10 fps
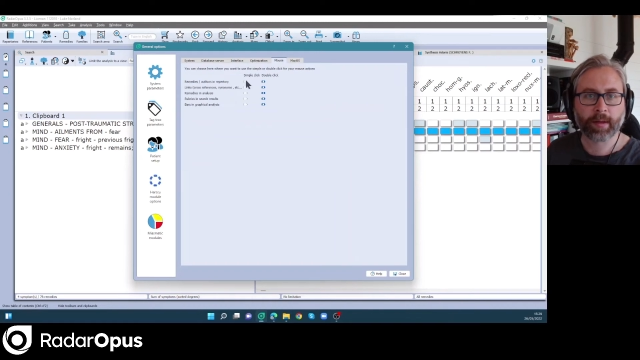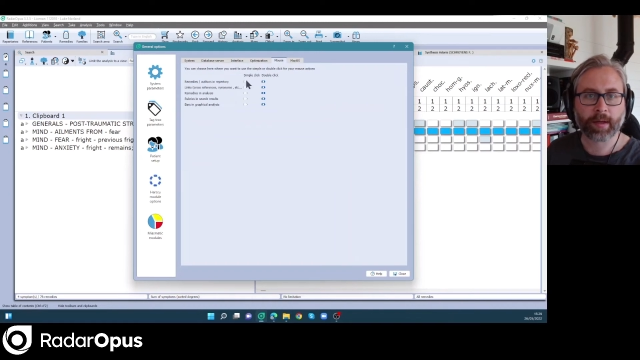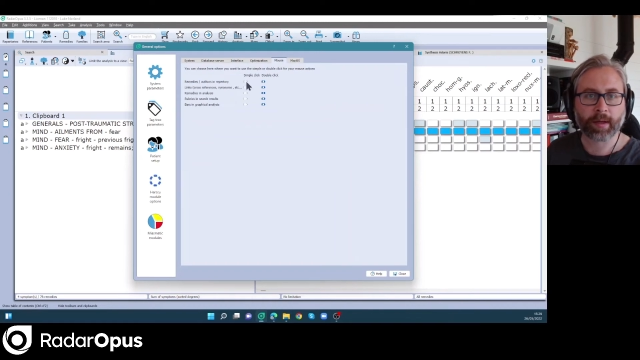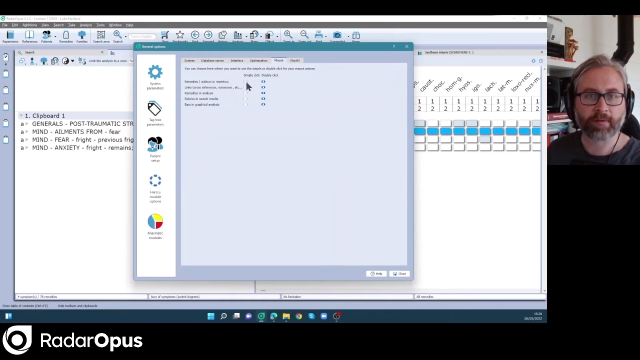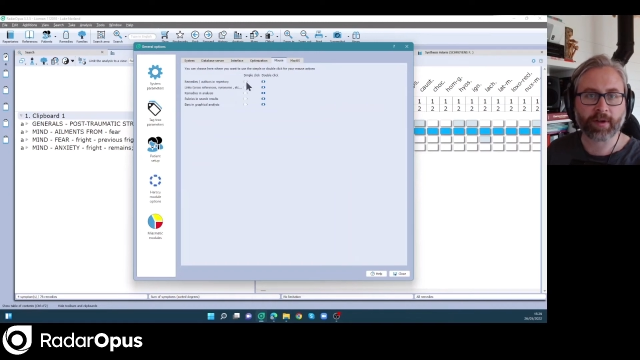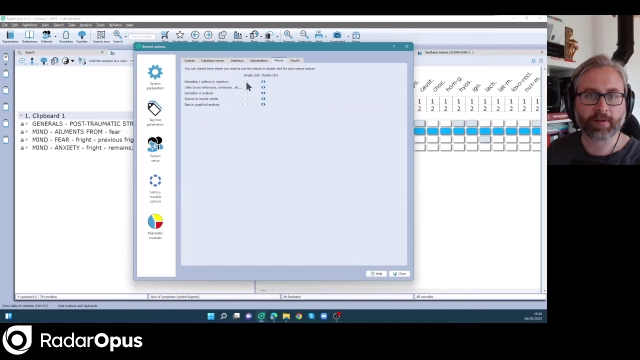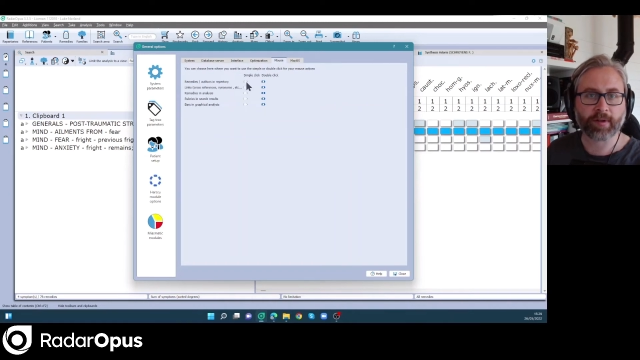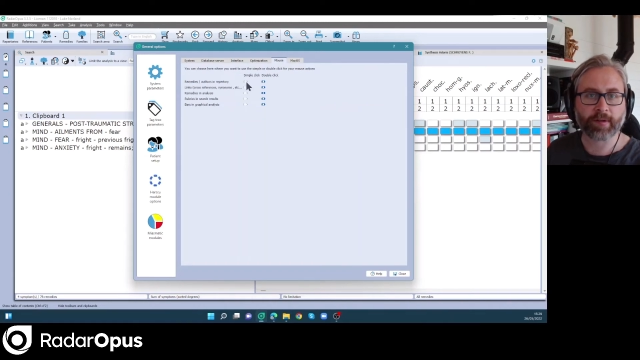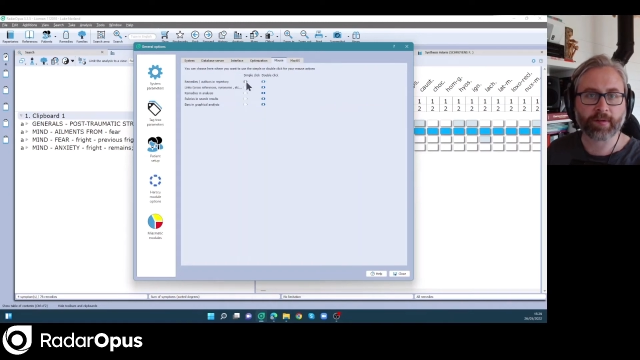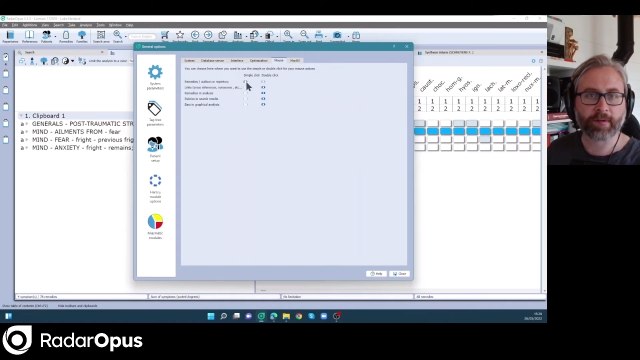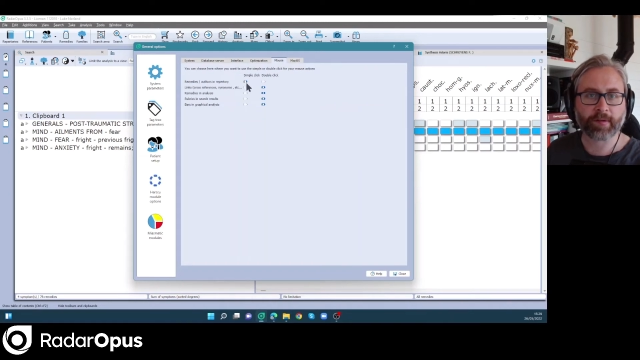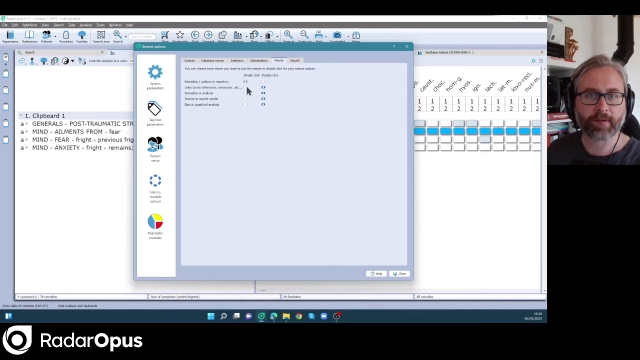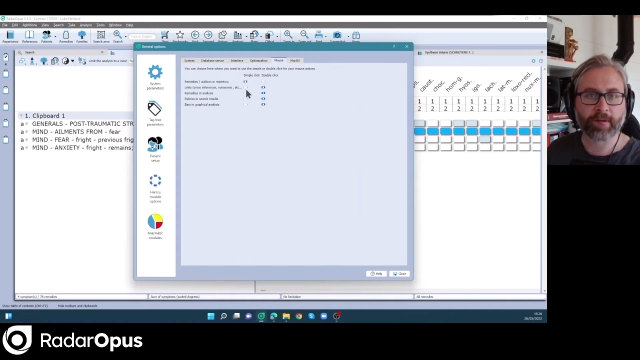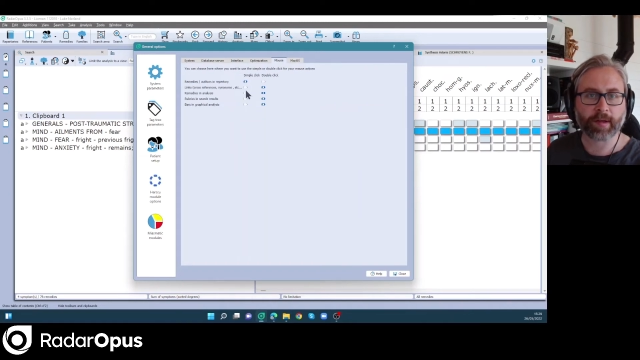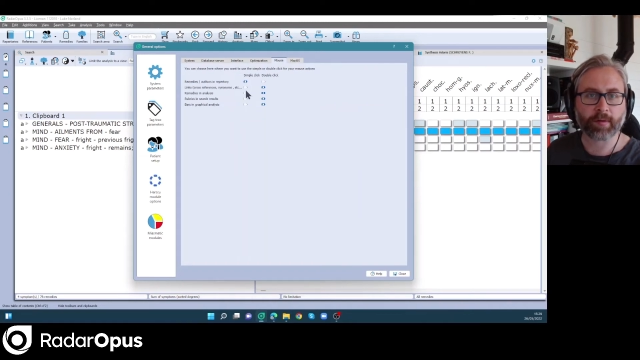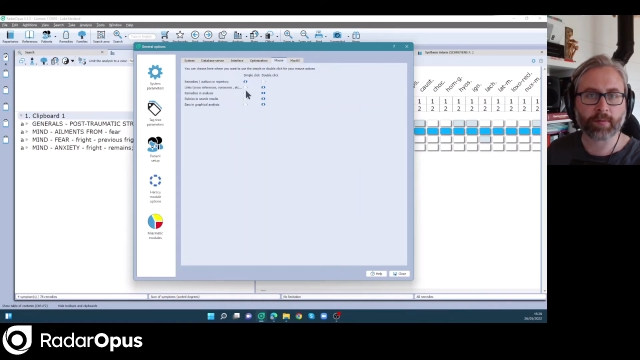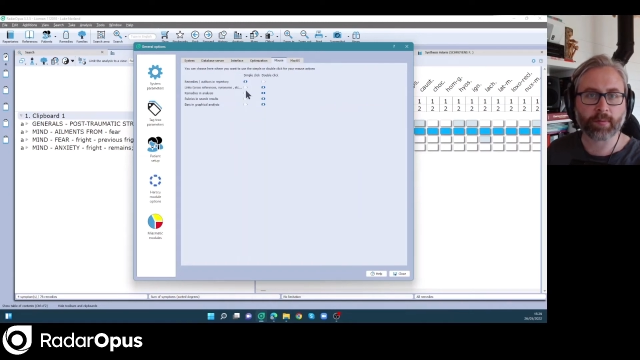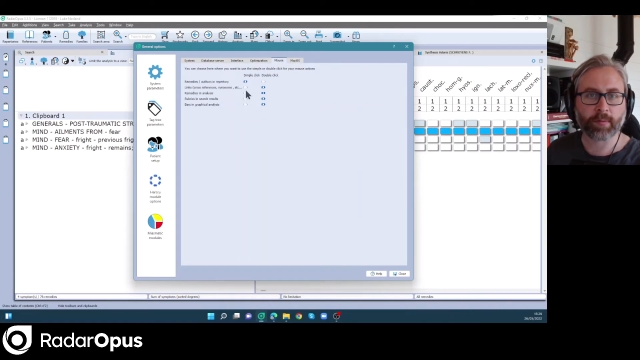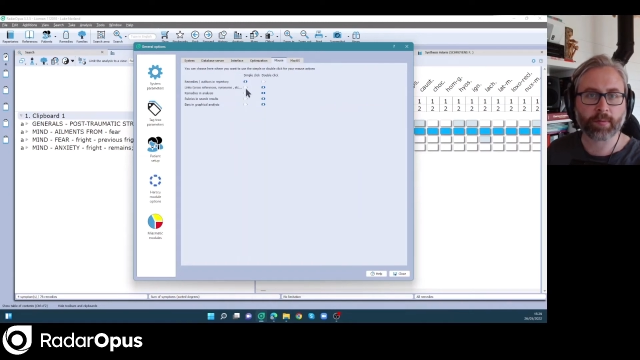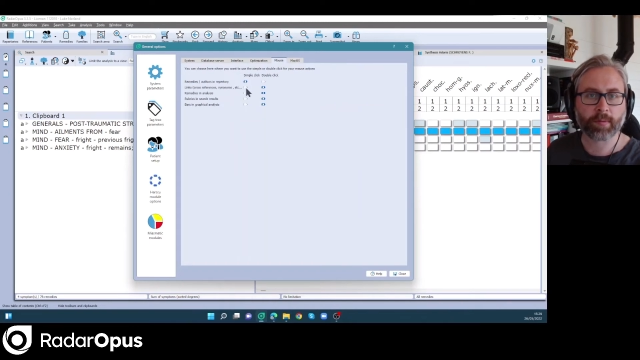and I'll change these to
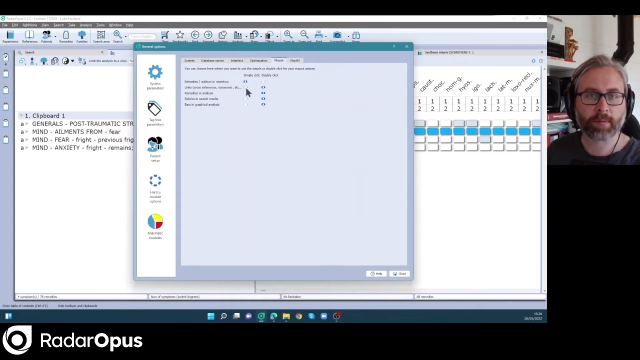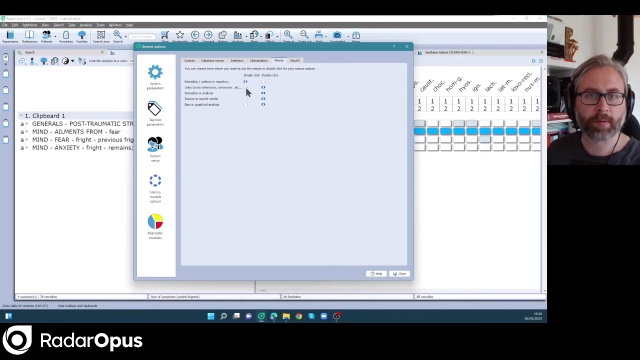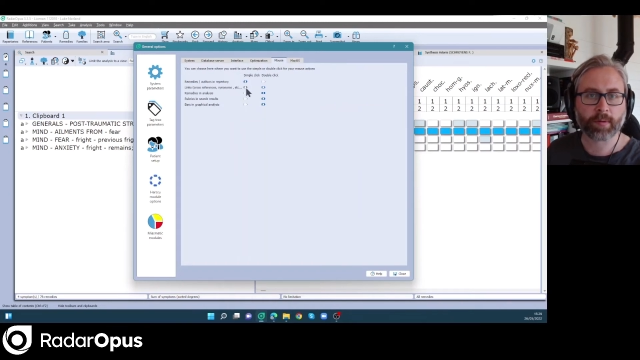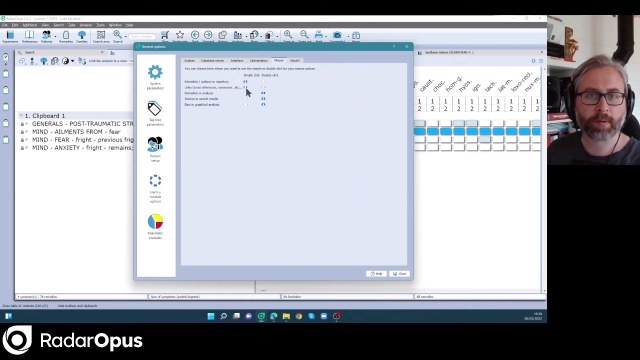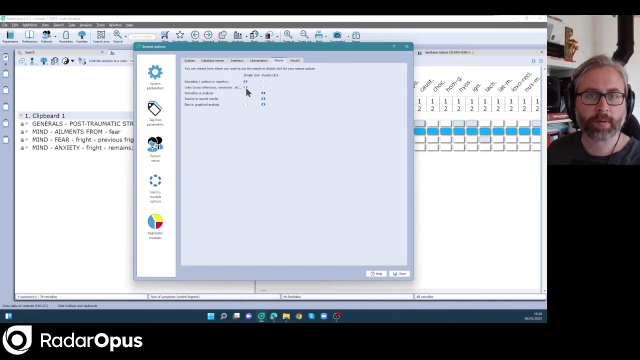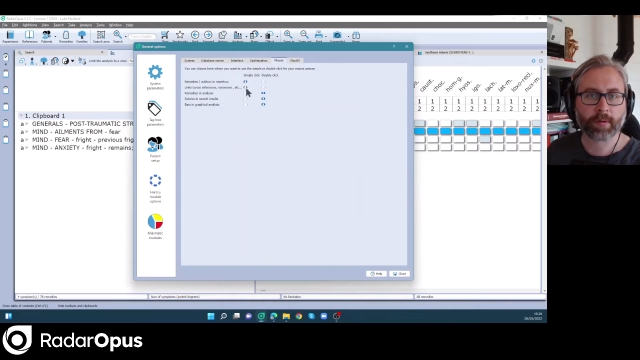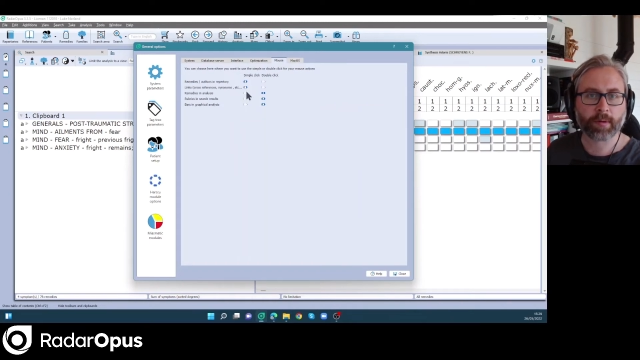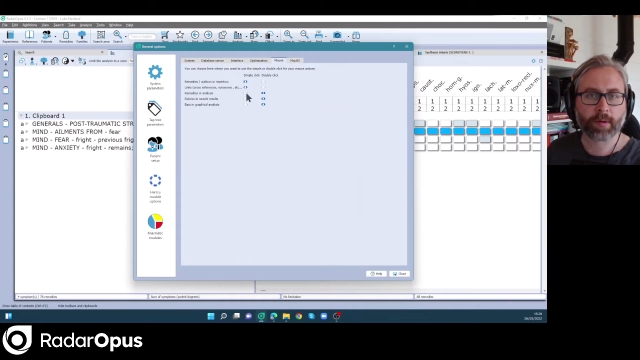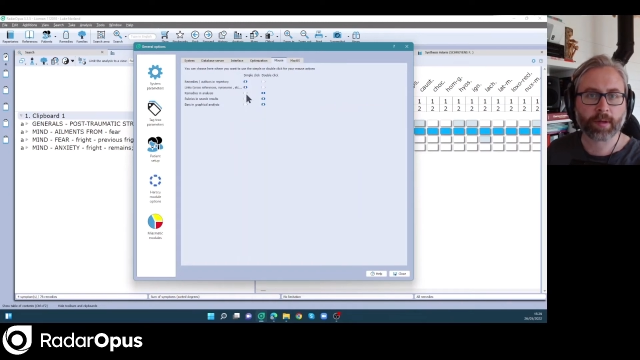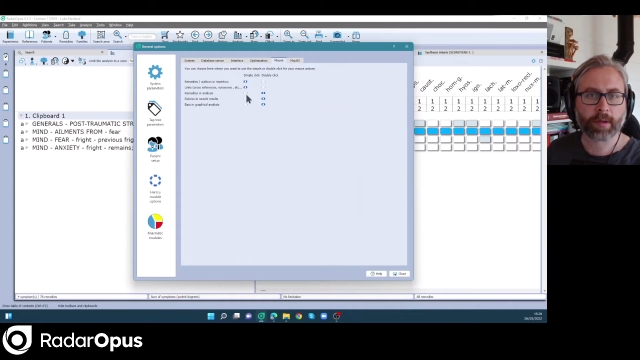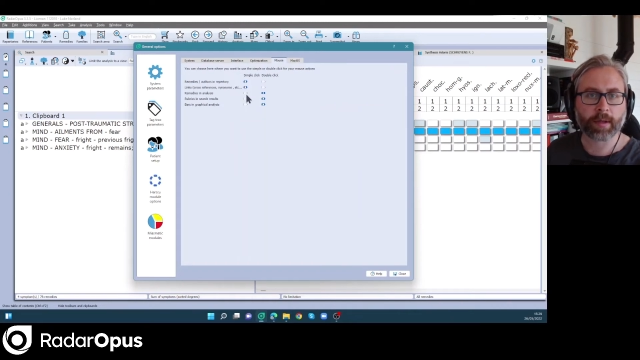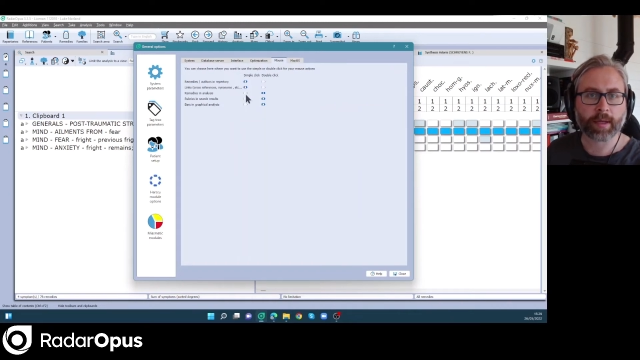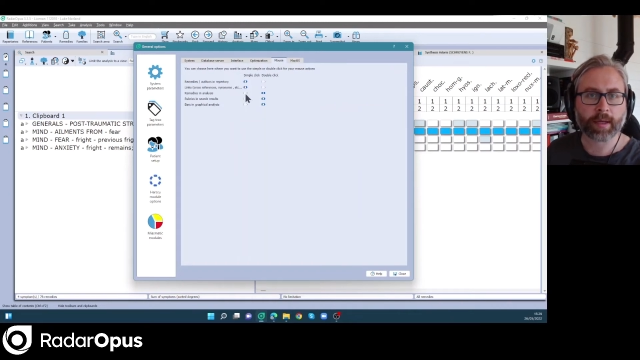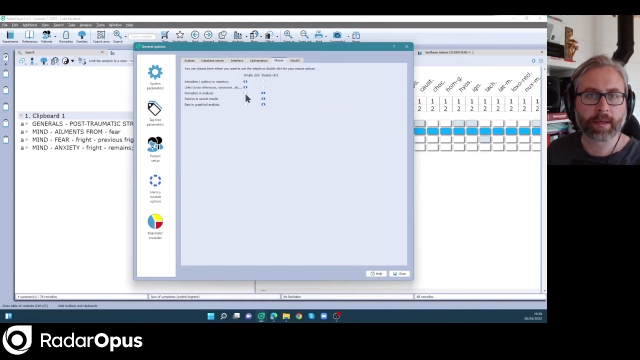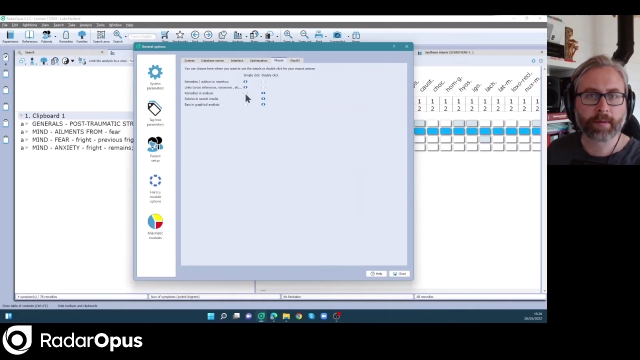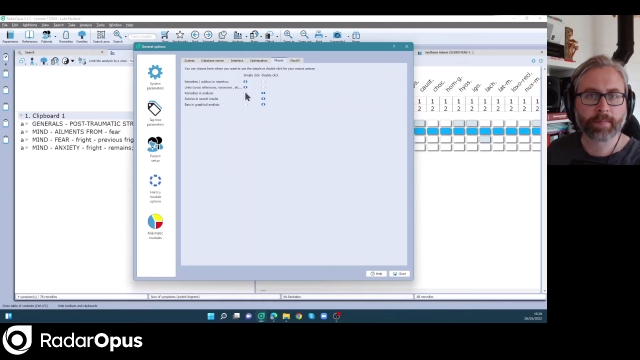single click,